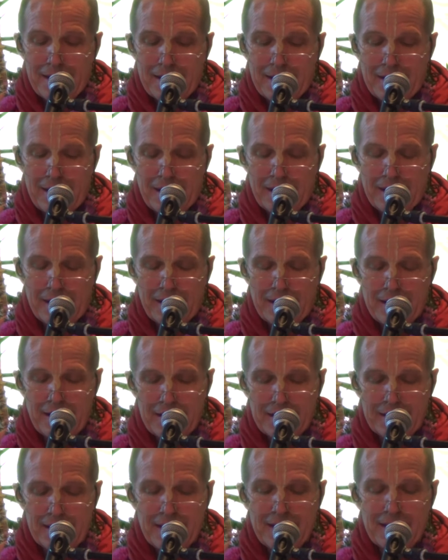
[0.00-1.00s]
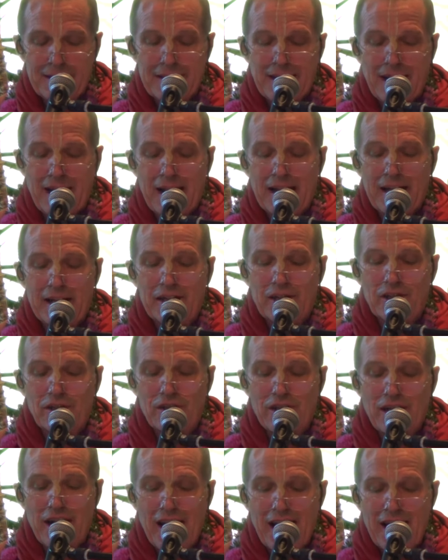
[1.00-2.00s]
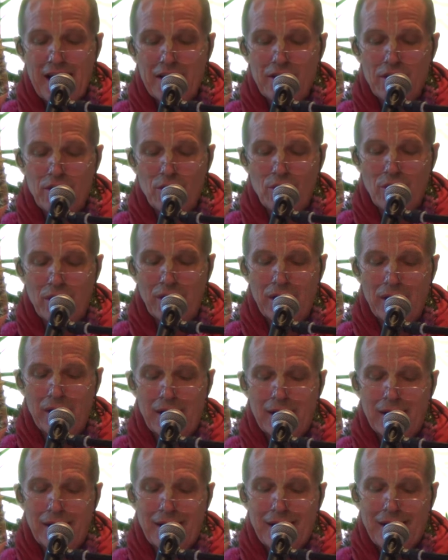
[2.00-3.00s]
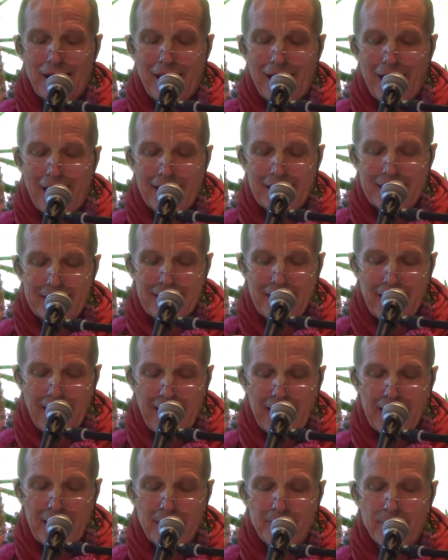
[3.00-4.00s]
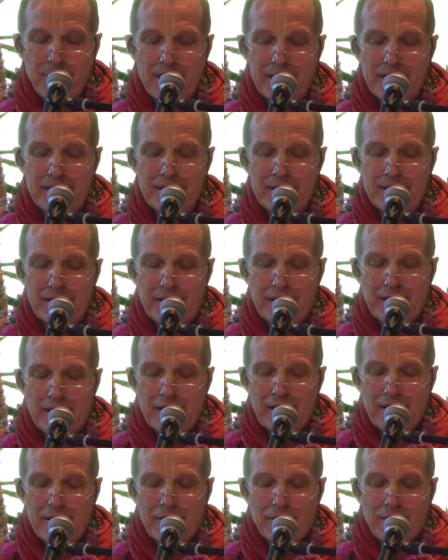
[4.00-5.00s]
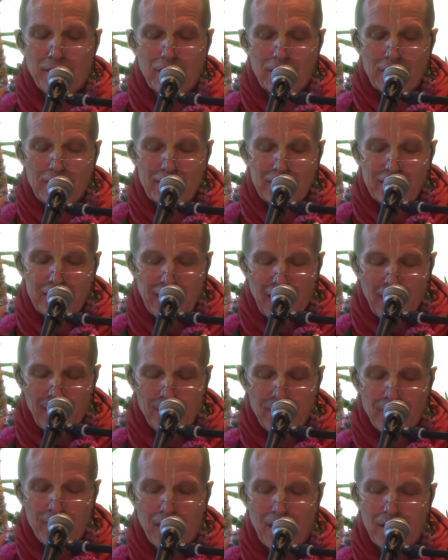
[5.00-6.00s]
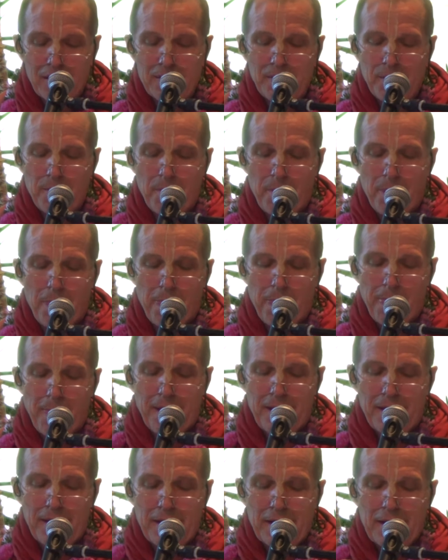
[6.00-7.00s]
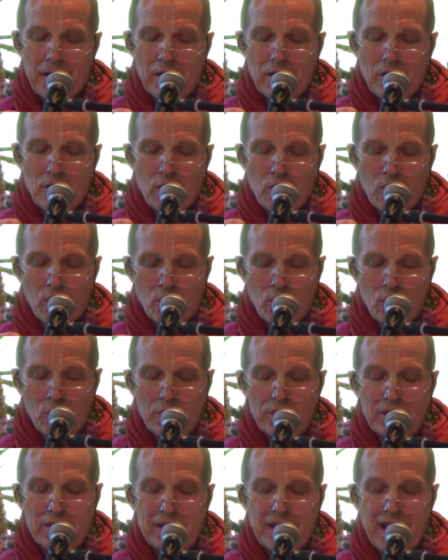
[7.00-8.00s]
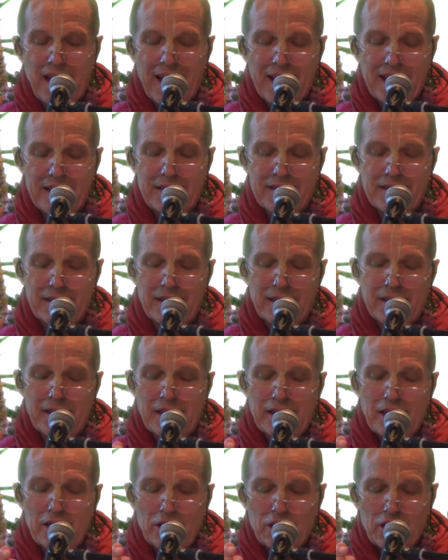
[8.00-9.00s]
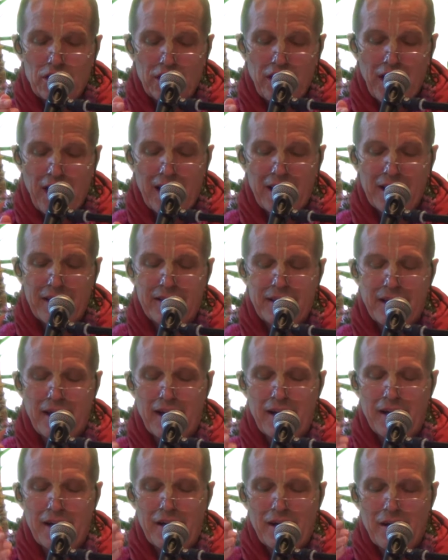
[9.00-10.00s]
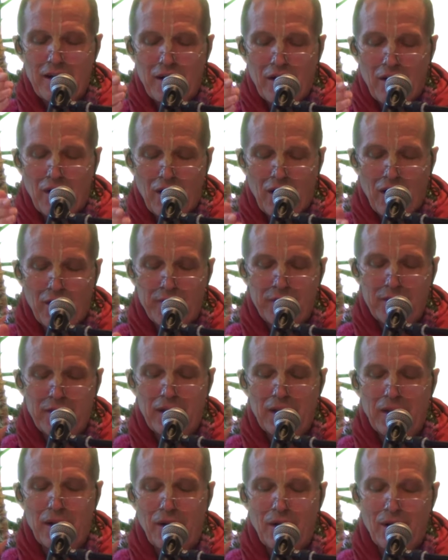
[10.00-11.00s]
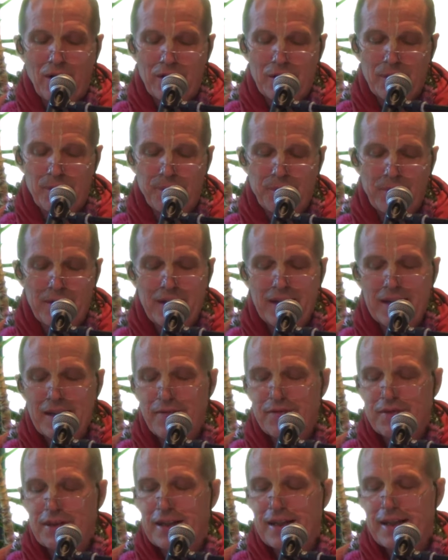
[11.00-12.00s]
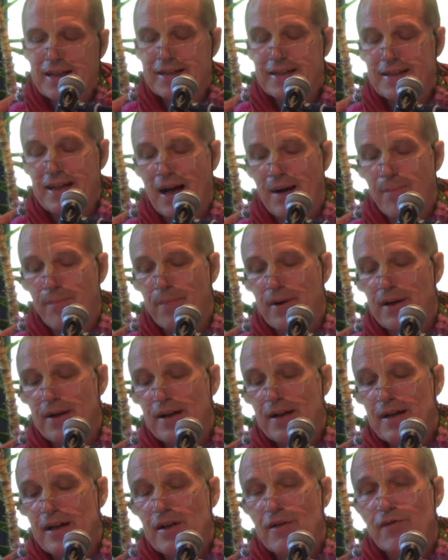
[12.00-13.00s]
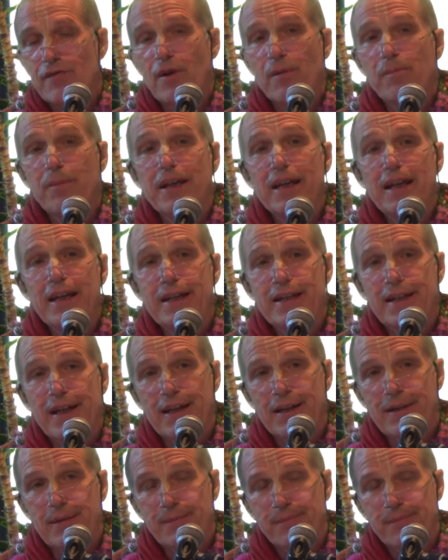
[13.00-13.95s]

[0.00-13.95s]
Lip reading: that this is a gradual attainment for someone who takes shelter of the Lord. He gives an example from eating.